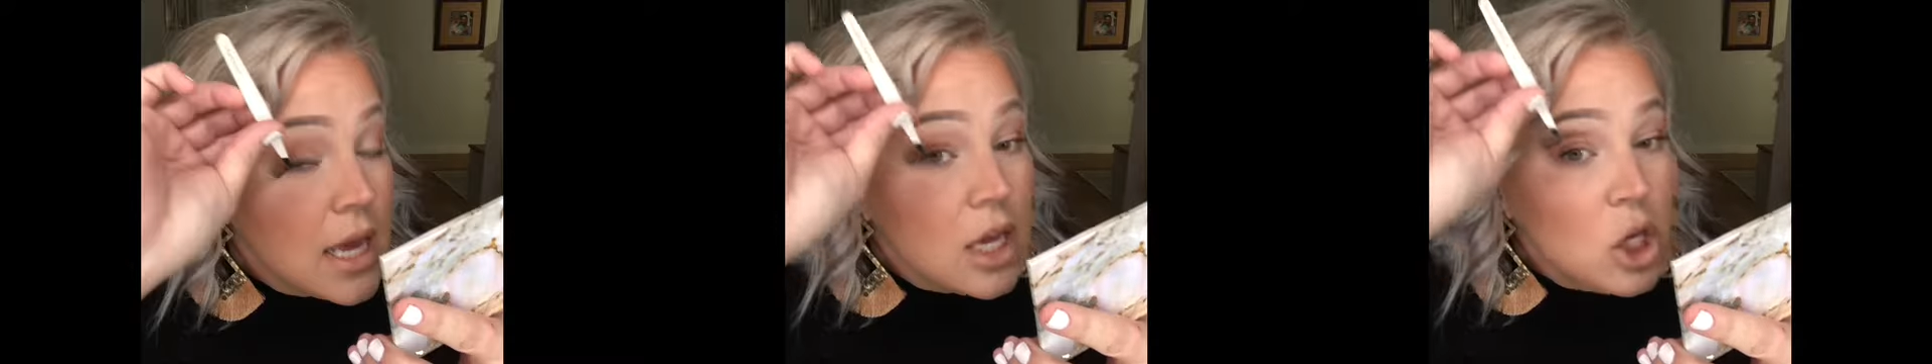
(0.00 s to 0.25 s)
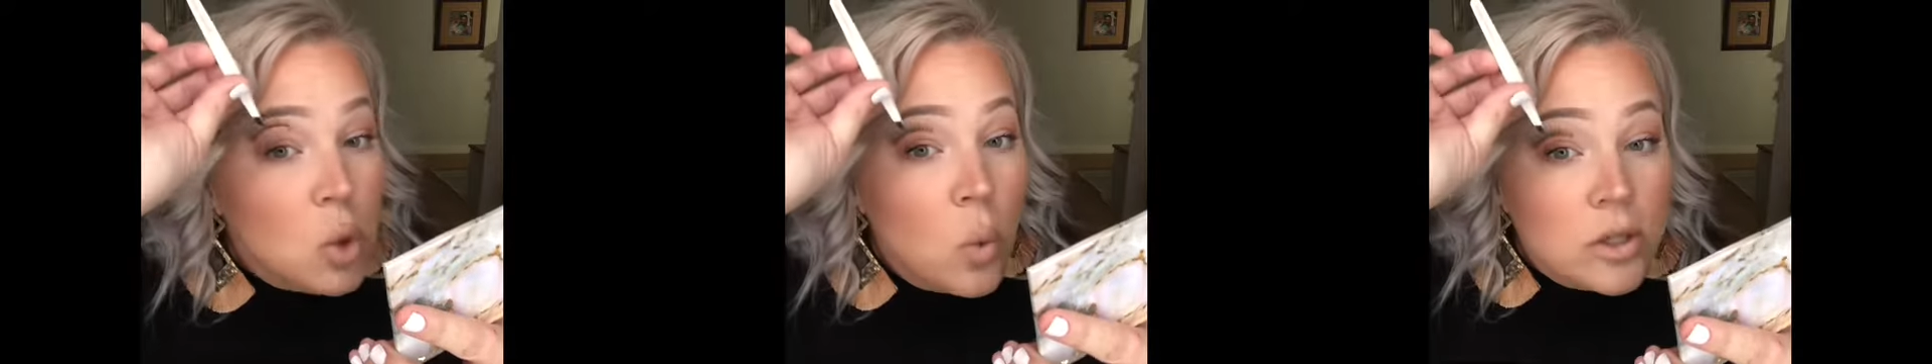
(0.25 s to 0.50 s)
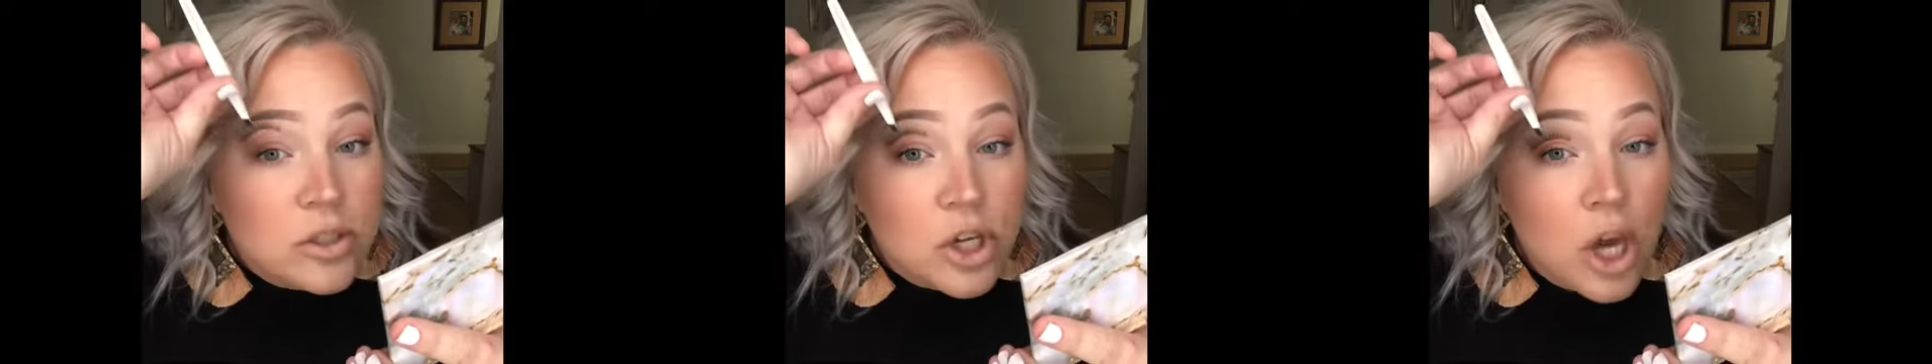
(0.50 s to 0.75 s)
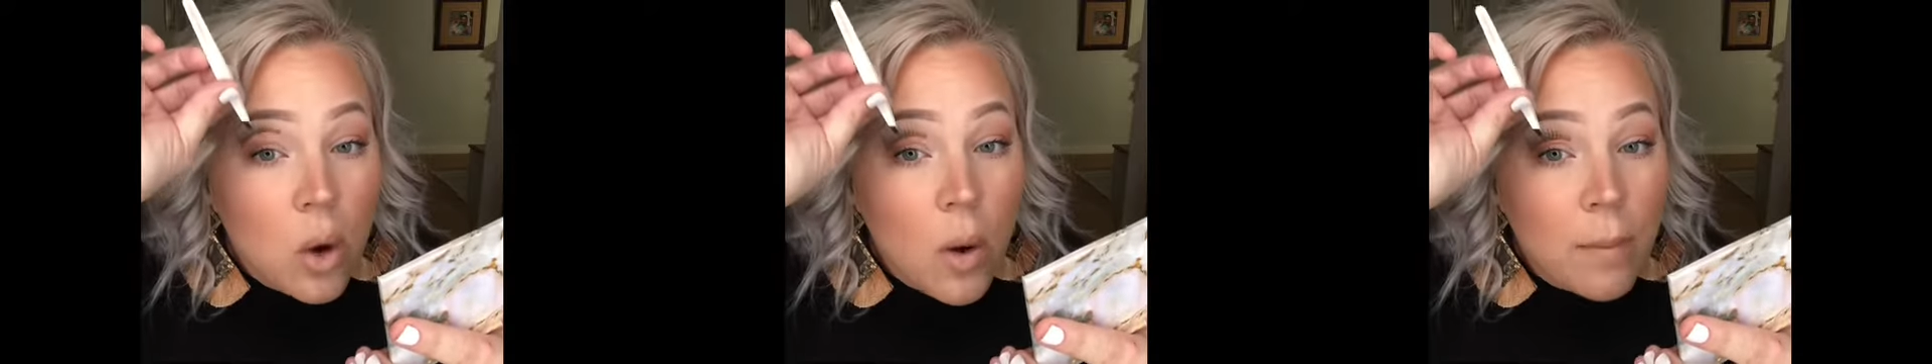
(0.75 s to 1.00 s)
You want to
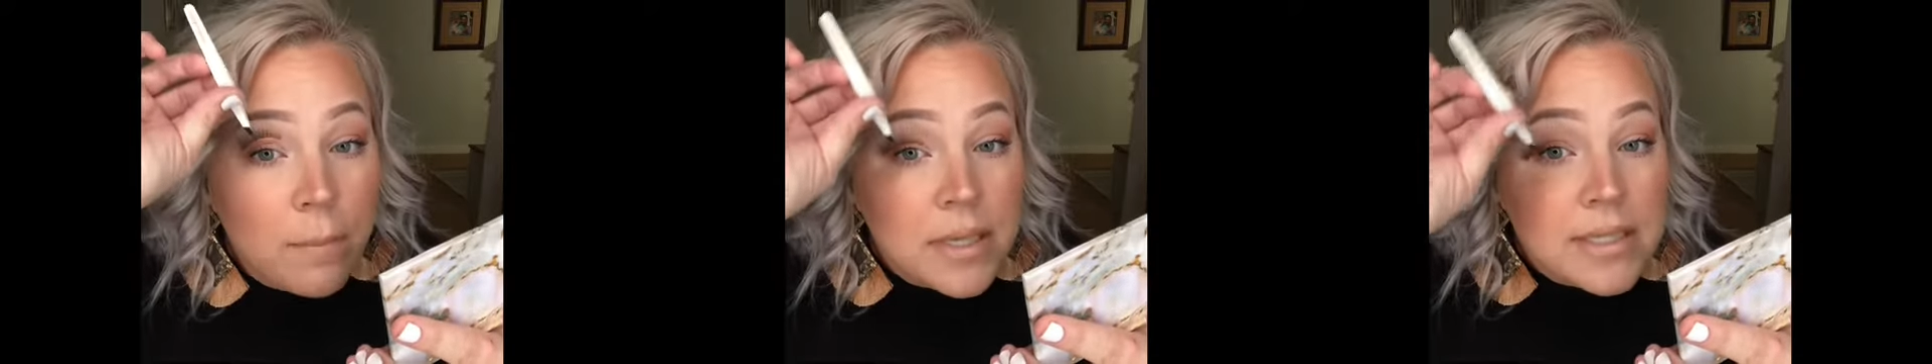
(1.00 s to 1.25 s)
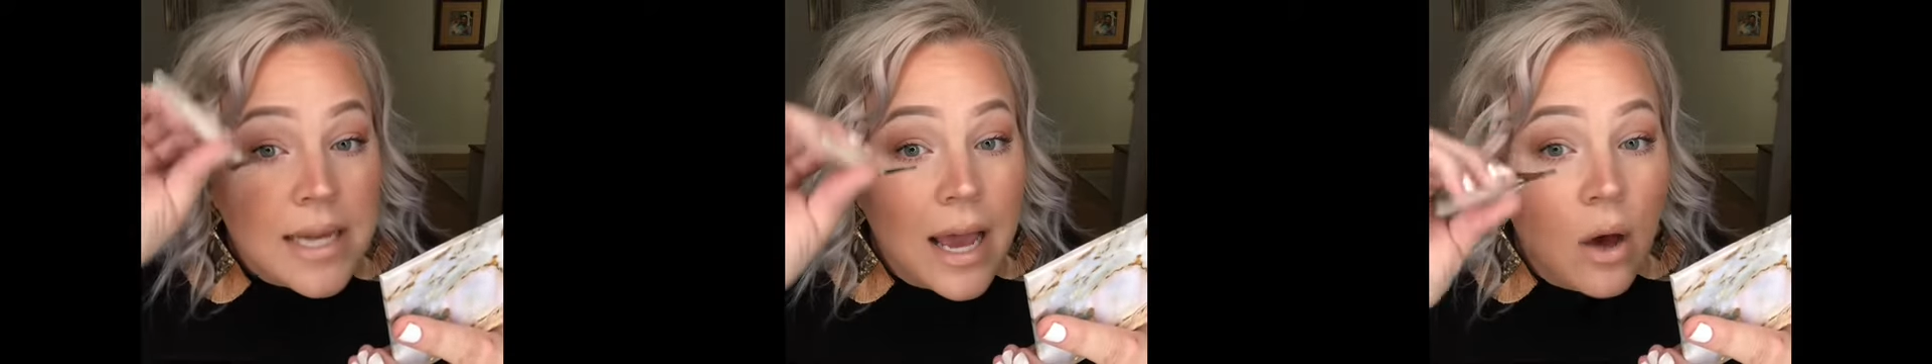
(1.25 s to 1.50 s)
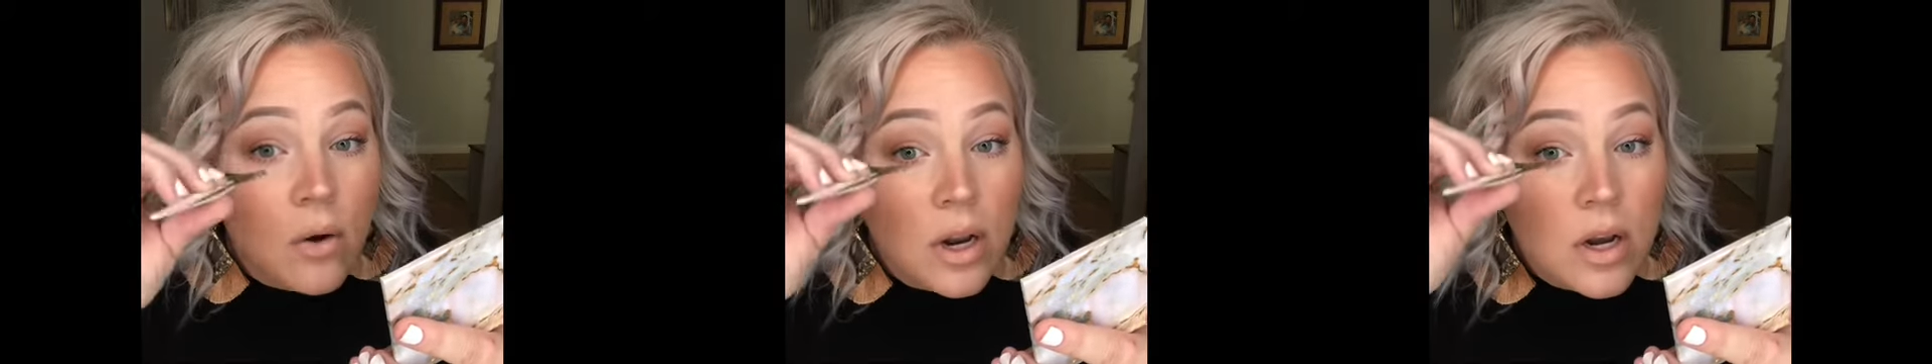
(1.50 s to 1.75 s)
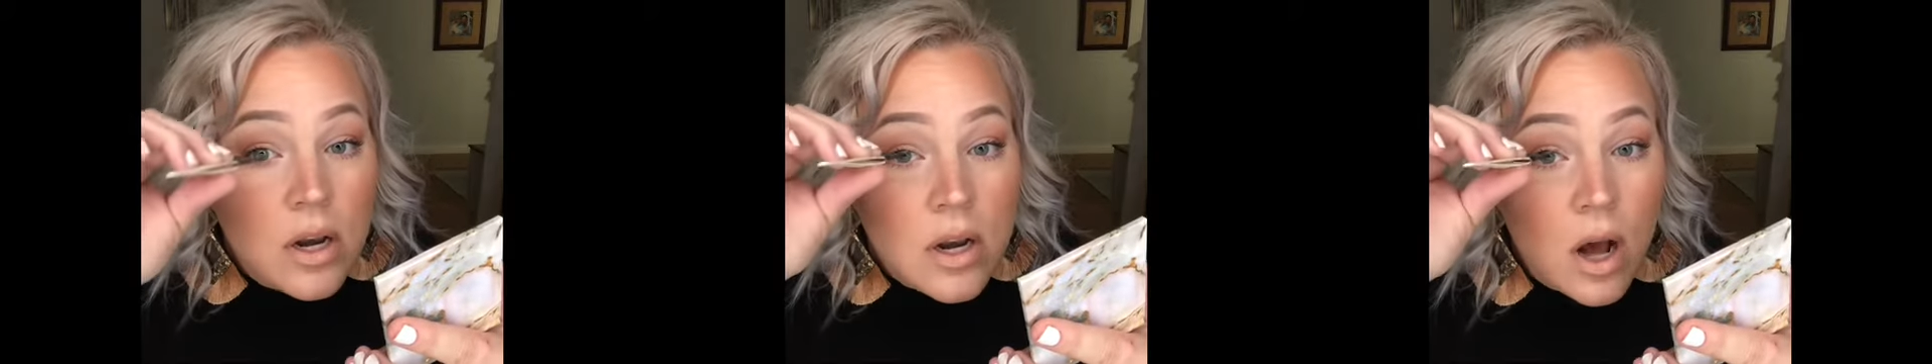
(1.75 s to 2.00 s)
go up and down,
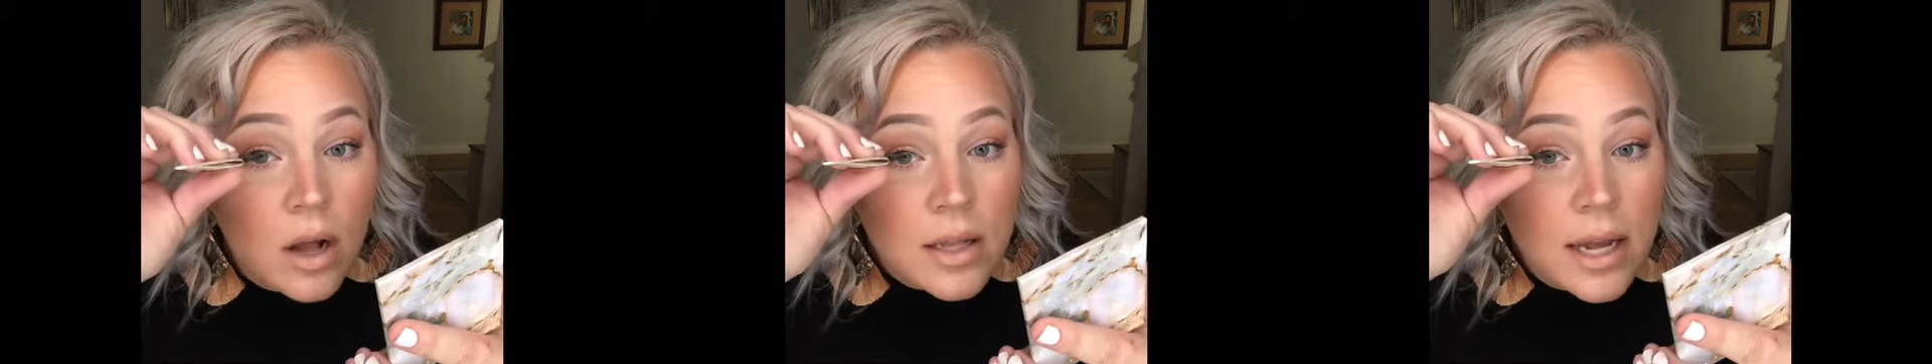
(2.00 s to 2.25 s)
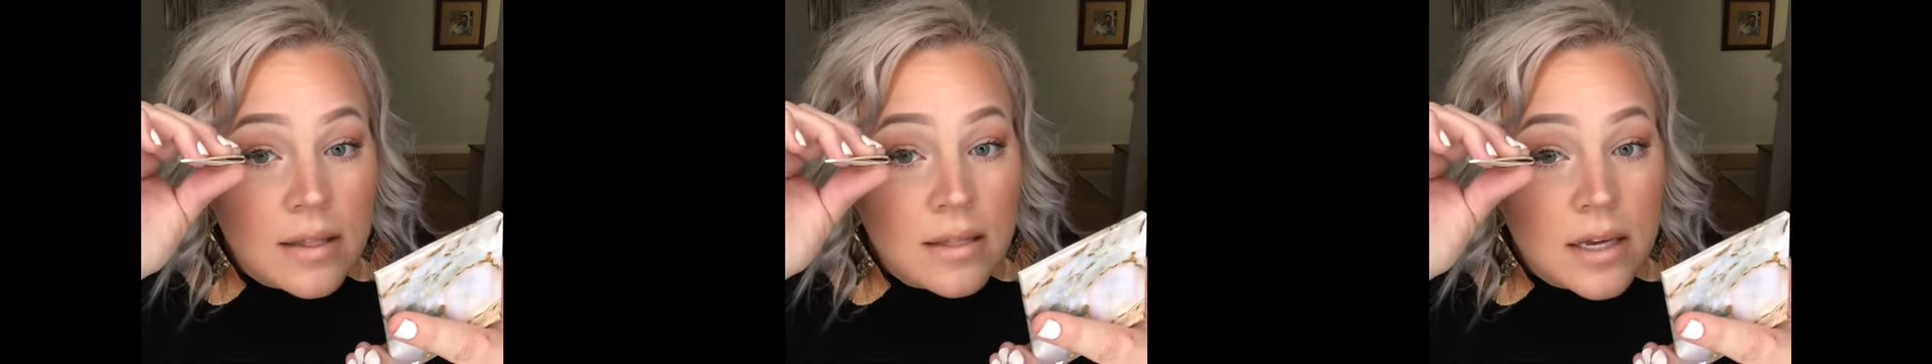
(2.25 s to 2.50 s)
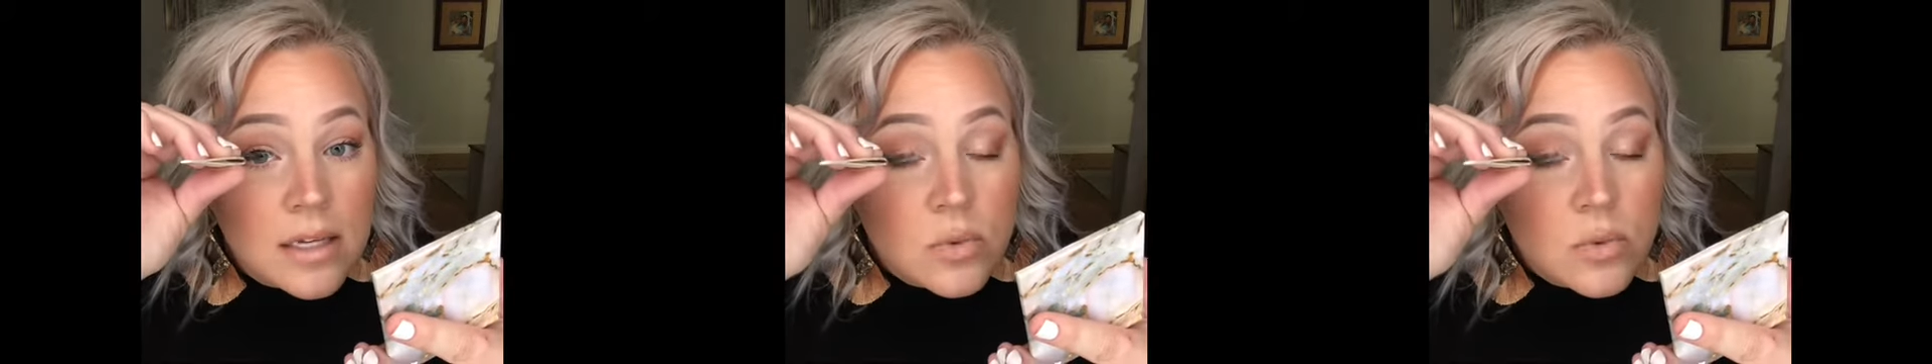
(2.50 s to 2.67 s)
not like this.